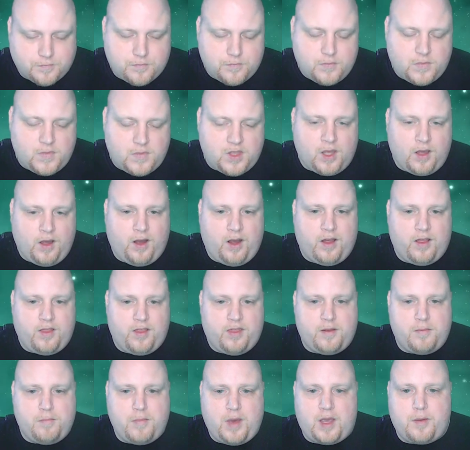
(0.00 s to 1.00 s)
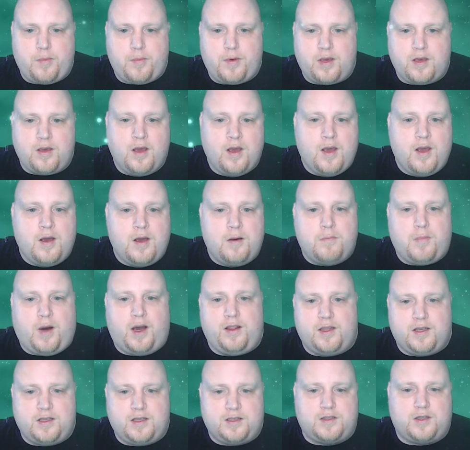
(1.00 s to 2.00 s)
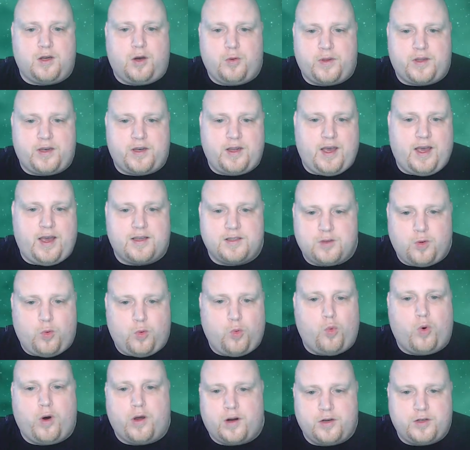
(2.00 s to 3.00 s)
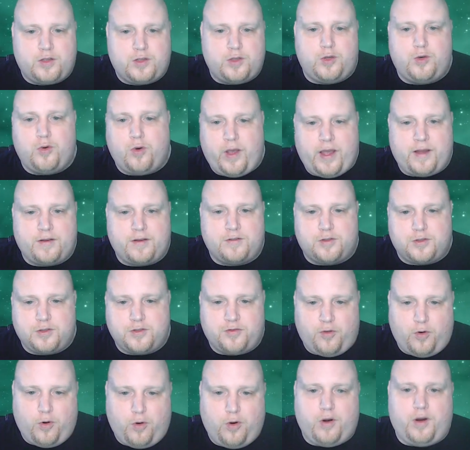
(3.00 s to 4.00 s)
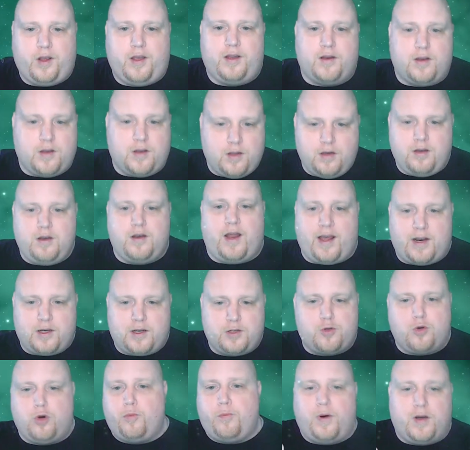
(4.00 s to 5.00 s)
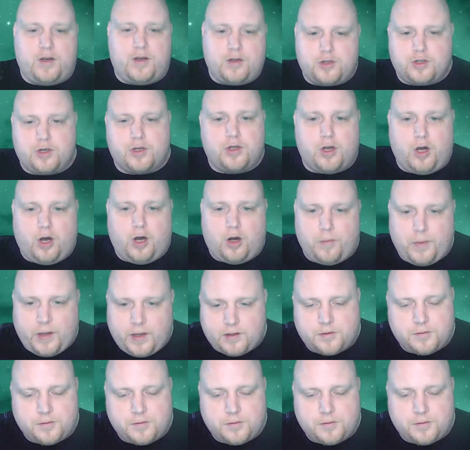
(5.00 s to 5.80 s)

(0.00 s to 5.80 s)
That maybe my list only has 1 or 2 answers for in natural punching combat.